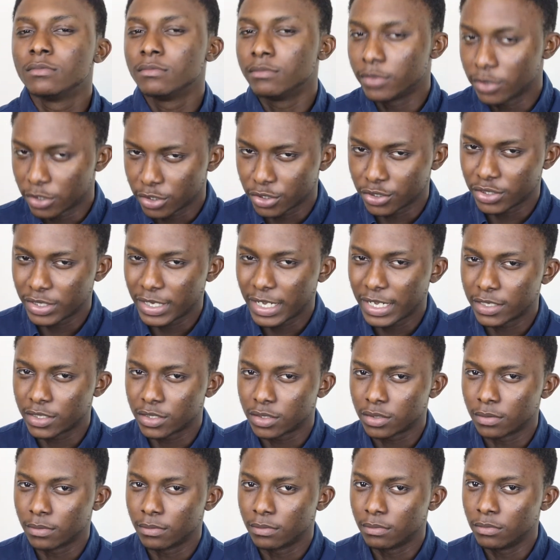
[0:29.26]
because you guys
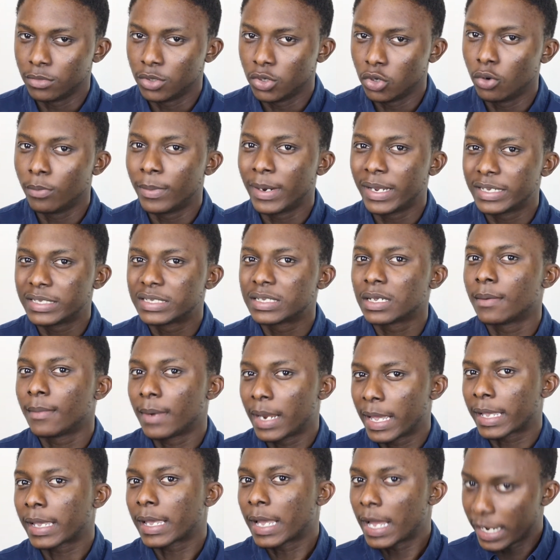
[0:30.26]
know by this time,
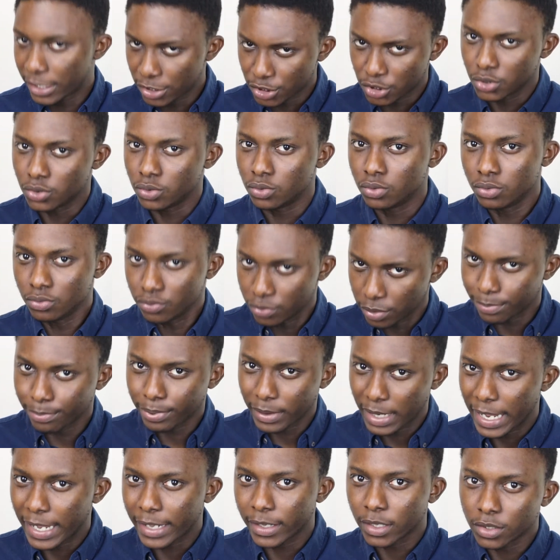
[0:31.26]
like, I do
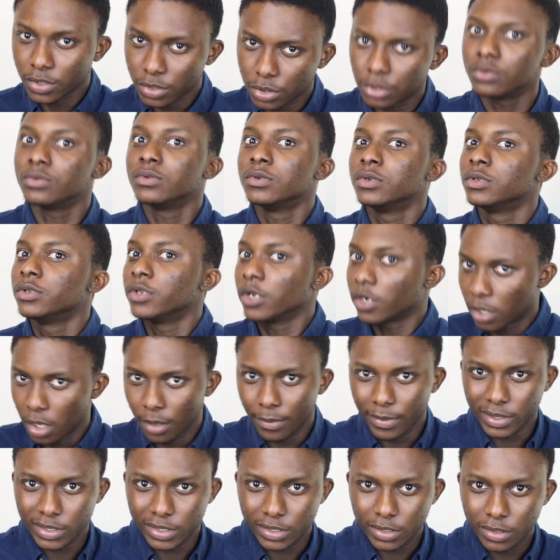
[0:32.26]
reply to your
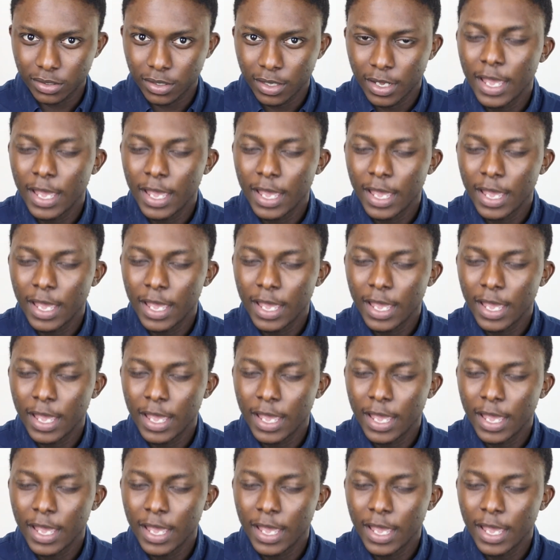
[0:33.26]
comments.